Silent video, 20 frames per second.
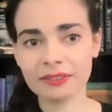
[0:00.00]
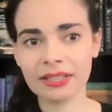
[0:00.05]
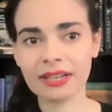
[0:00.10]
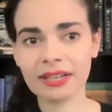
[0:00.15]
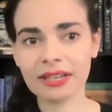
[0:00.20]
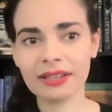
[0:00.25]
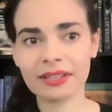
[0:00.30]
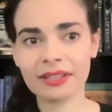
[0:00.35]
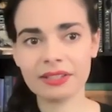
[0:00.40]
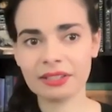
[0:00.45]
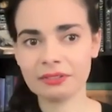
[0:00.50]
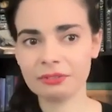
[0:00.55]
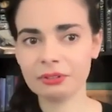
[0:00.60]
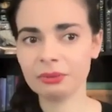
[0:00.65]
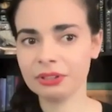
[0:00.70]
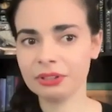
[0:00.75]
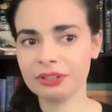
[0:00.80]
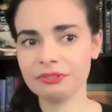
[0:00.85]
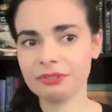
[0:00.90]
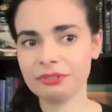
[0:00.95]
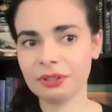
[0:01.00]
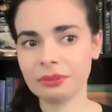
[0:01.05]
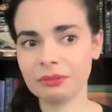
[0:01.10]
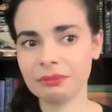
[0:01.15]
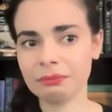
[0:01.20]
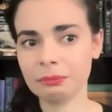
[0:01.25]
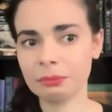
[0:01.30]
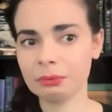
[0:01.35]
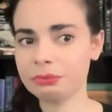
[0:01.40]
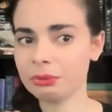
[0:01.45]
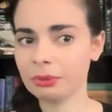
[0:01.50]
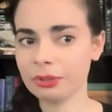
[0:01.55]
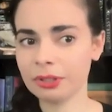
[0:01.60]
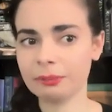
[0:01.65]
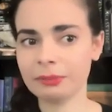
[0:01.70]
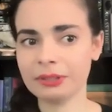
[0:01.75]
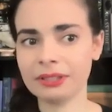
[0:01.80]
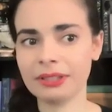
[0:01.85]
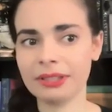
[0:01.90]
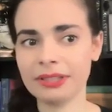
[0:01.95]
that I had never really felt
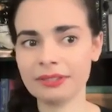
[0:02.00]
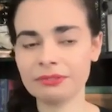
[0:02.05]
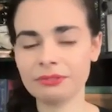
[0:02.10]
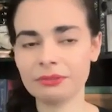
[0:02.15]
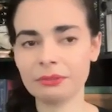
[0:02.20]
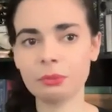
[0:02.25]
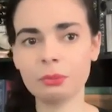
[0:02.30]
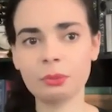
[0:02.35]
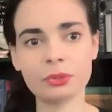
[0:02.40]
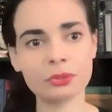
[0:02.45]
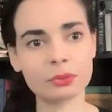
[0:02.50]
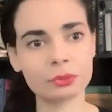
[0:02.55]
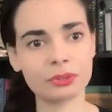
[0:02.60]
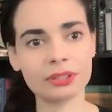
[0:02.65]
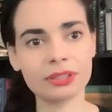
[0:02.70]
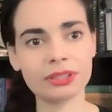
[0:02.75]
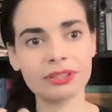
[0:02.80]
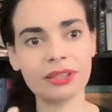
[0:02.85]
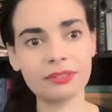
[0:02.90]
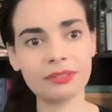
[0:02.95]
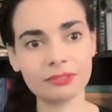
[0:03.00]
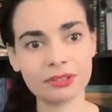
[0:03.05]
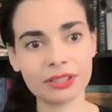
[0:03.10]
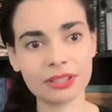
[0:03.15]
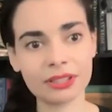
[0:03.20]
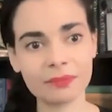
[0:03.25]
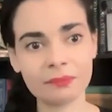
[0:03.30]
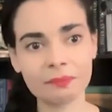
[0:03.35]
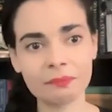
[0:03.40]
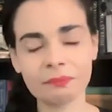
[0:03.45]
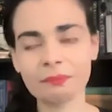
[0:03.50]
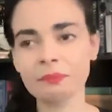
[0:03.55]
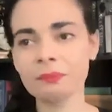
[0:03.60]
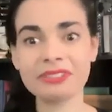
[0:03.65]
before in my life was really lovely.